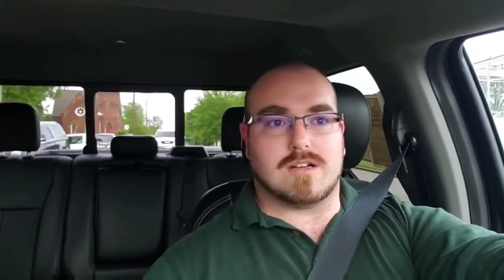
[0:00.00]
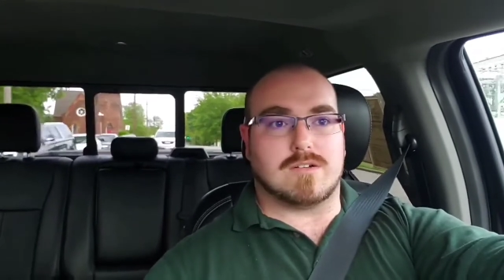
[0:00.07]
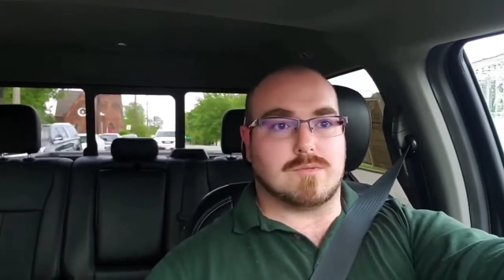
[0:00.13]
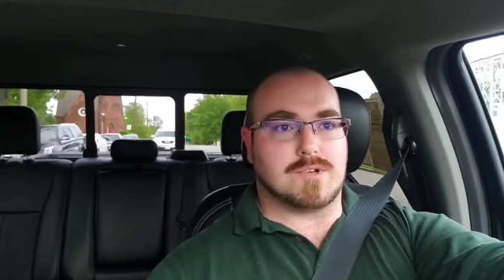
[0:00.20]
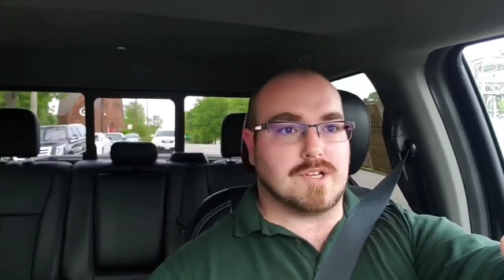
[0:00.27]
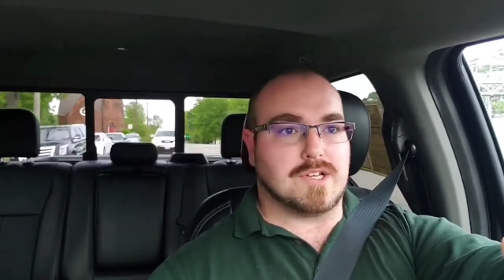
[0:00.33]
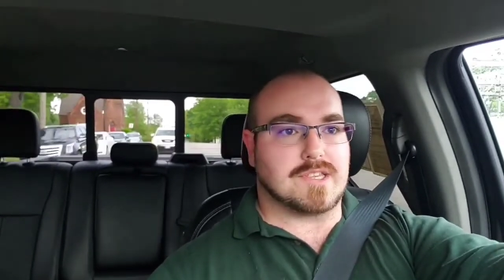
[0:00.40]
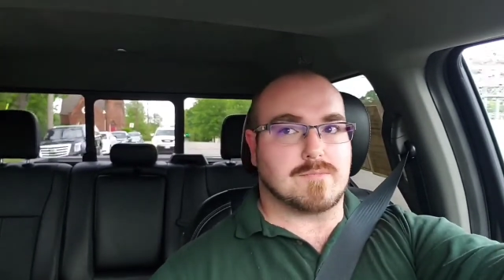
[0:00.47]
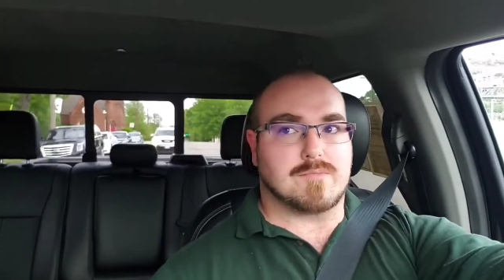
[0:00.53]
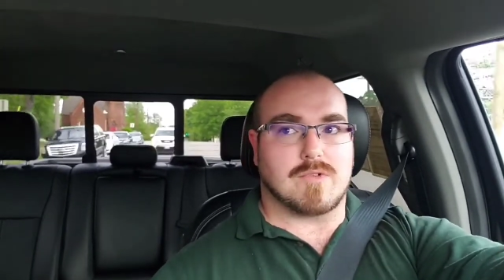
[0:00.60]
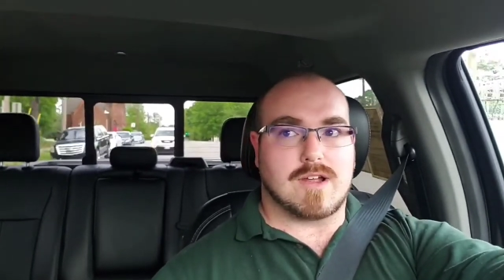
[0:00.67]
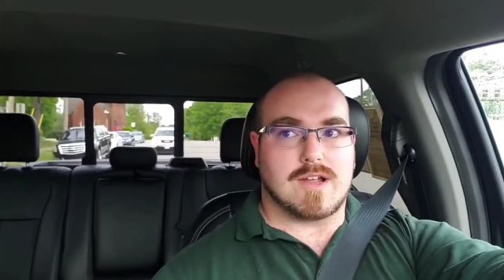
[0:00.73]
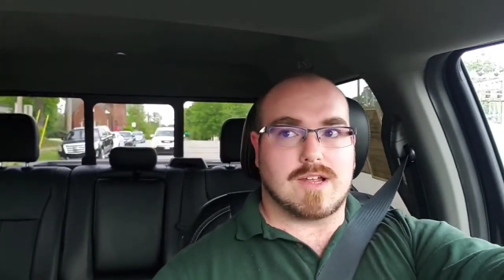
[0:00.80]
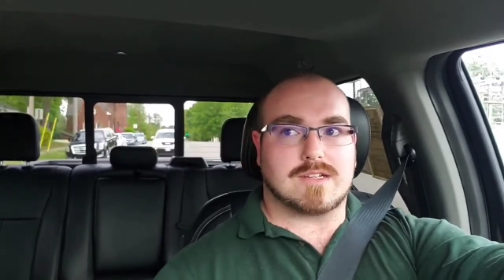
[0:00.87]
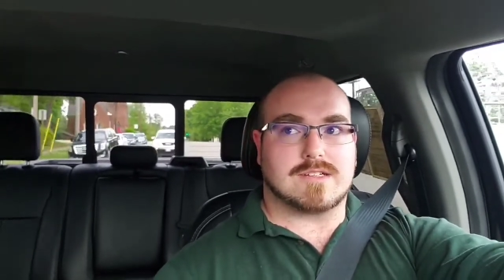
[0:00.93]
when you hit the
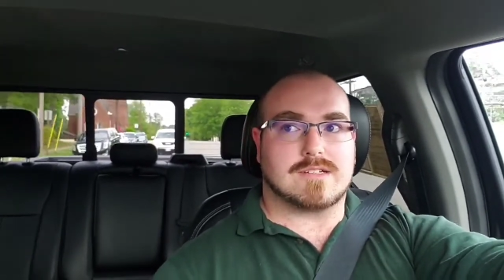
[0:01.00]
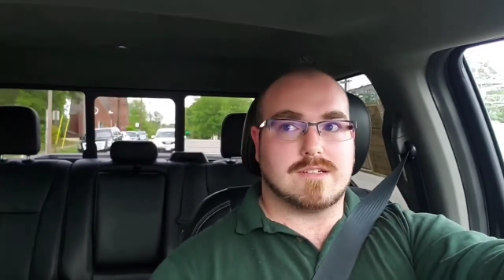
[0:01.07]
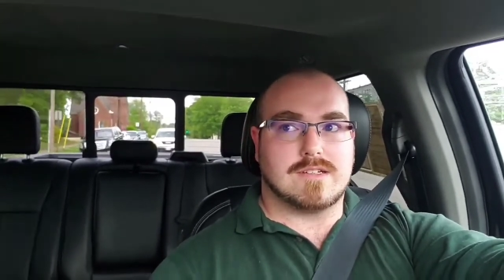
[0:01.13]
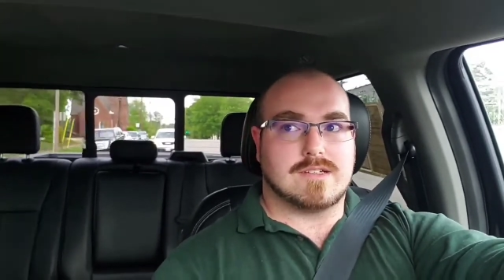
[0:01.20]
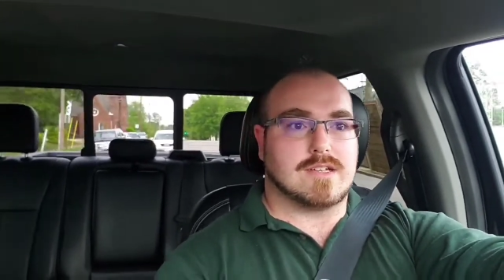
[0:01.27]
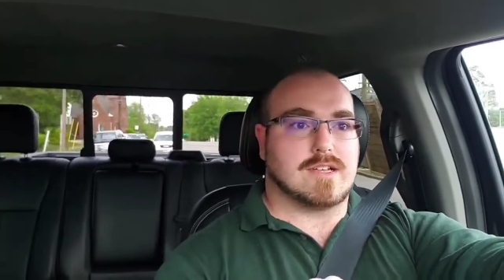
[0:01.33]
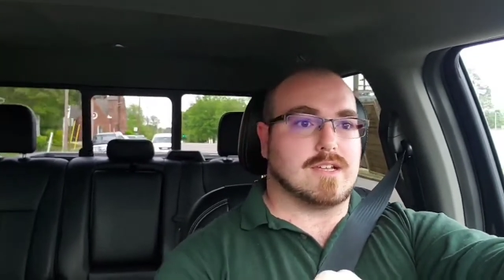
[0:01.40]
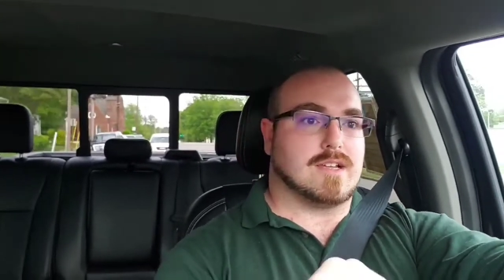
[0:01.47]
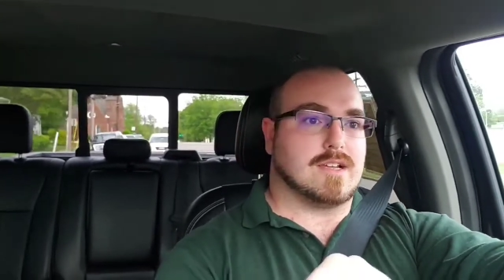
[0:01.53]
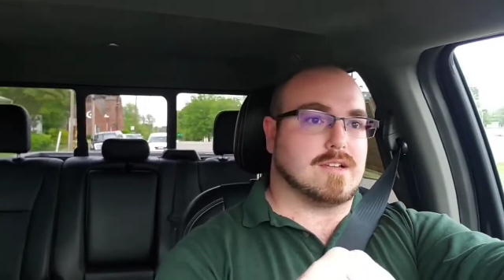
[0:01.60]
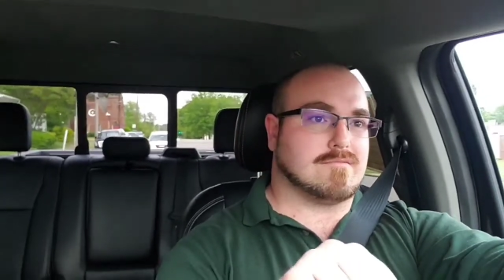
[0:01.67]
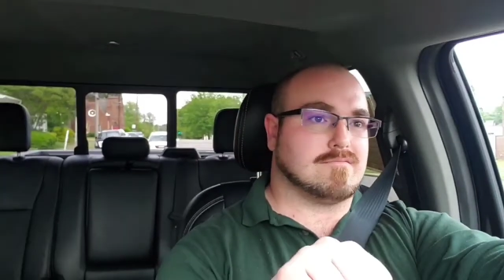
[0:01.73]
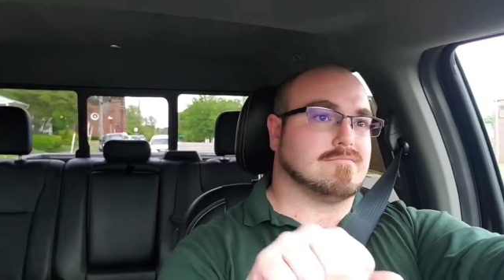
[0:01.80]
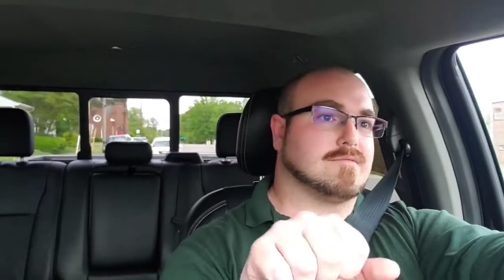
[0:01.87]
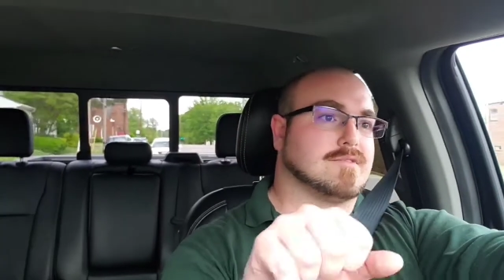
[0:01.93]
brakes, it
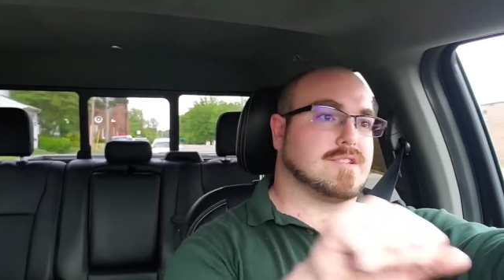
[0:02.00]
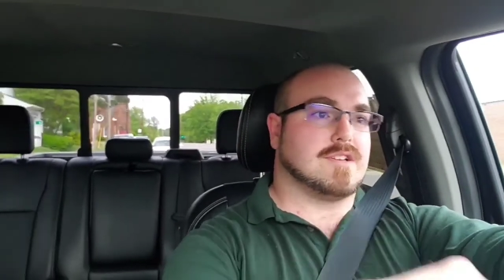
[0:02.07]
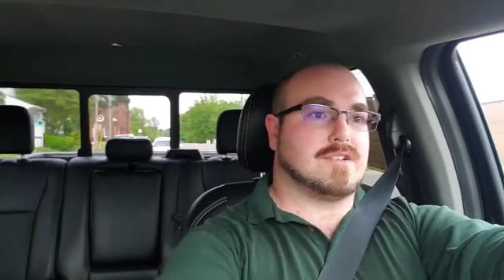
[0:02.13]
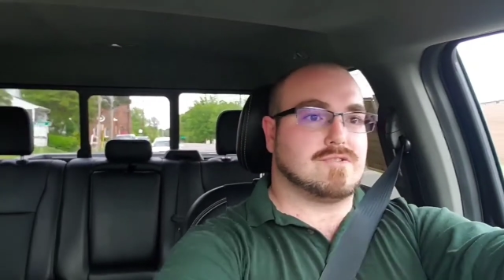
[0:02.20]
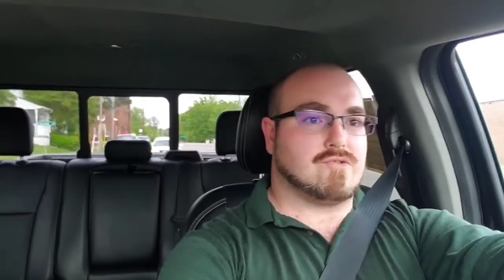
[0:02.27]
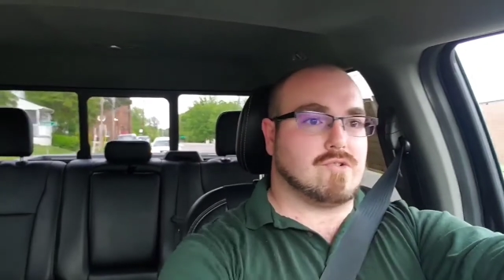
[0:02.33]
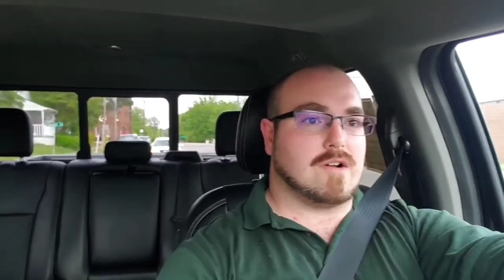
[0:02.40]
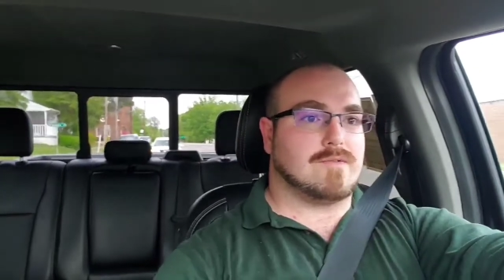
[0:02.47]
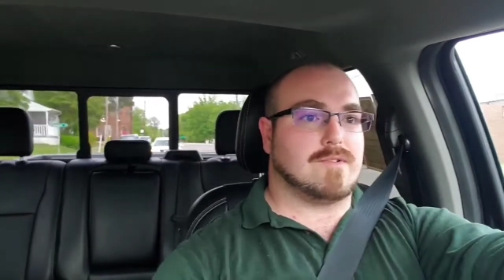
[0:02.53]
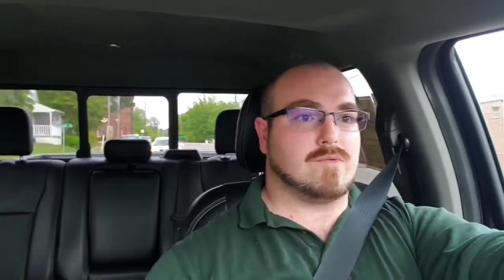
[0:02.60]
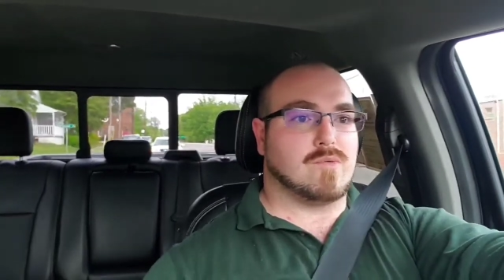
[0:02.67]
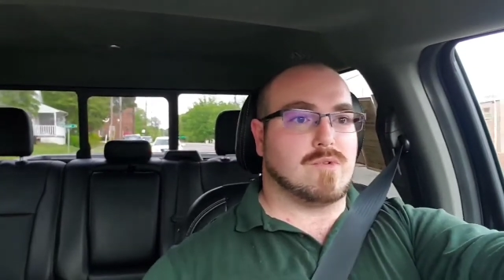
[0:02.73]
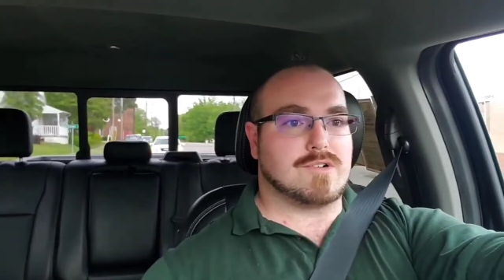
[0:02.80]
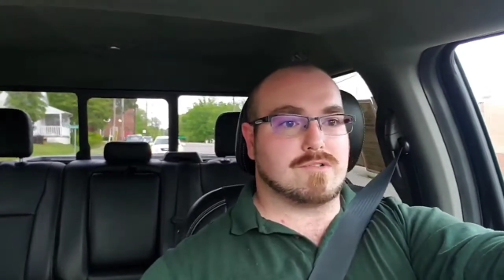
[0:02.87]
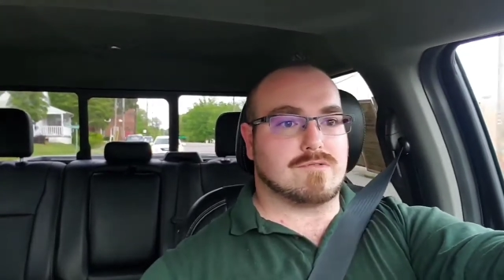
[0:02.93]
sends you off in
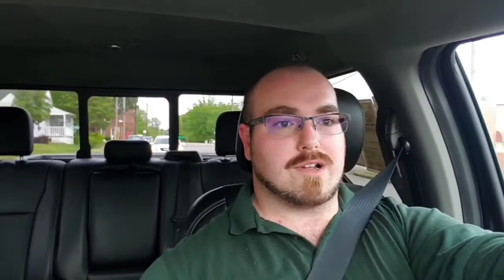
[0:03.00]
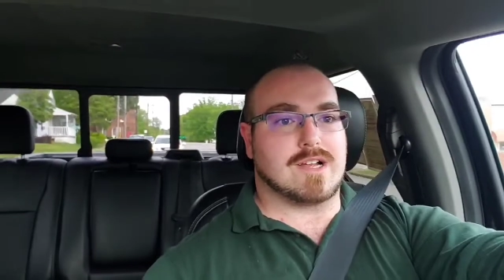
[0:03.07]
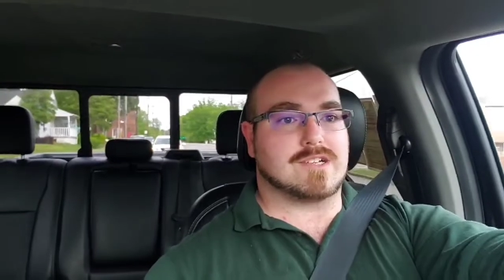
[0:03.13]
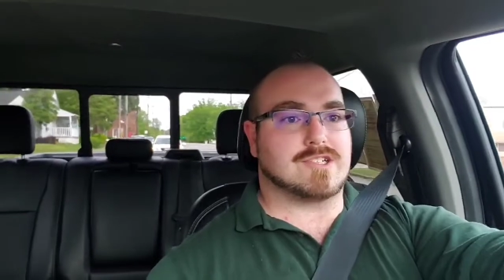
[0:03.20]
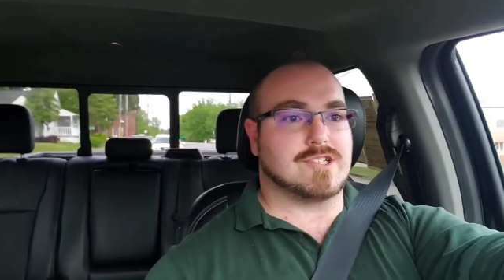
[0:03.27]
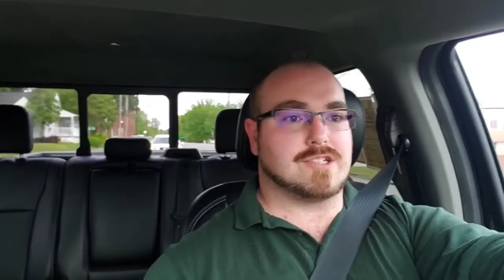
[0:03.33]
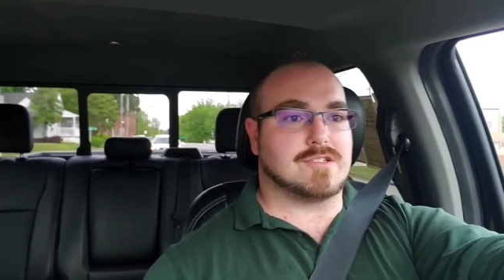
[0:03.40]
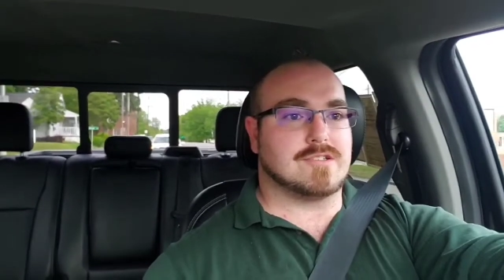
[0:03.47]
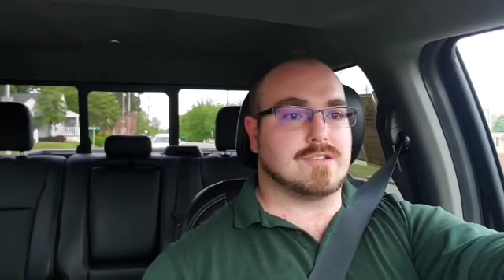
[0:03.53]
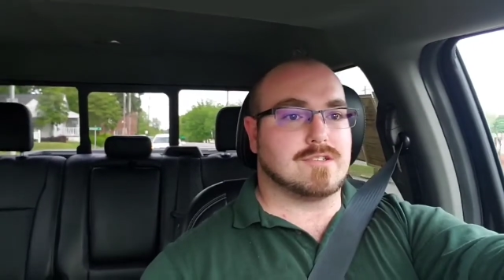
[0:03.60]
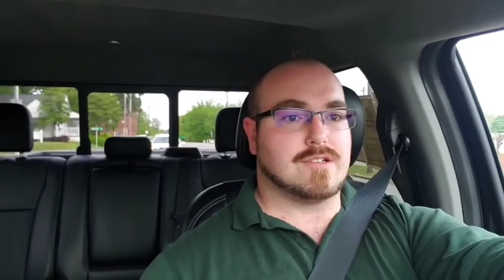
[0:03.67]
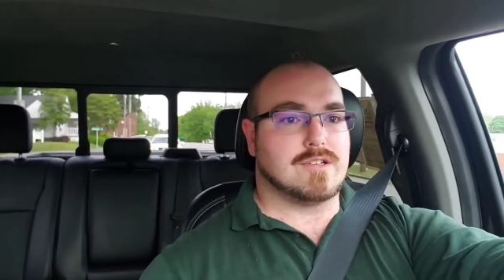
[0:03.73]
one direction.